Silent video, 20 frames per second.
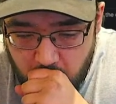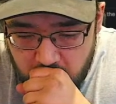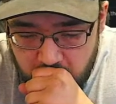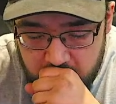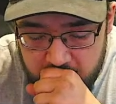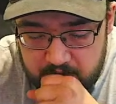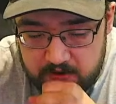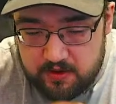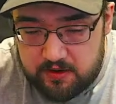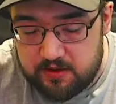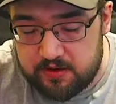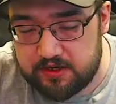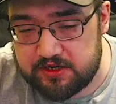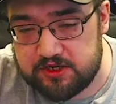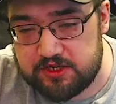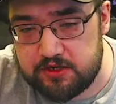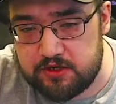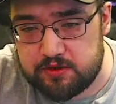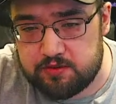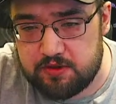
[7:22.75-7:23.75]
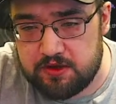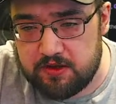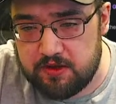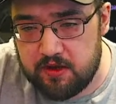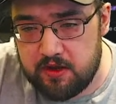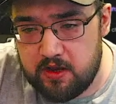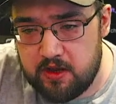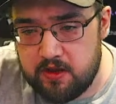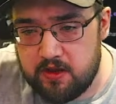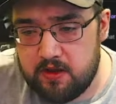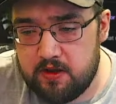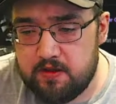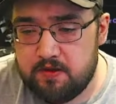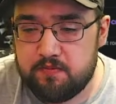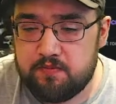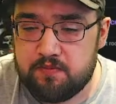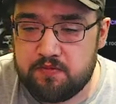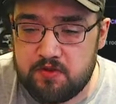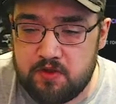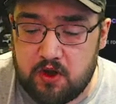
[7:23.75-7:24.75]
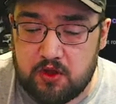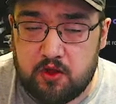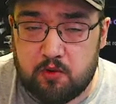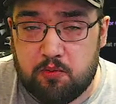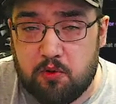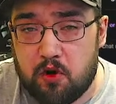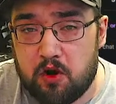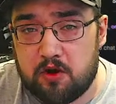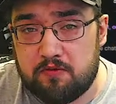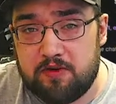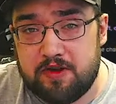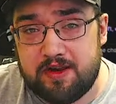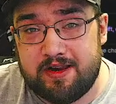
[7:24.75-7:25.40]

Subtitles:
excuse me, the other part of it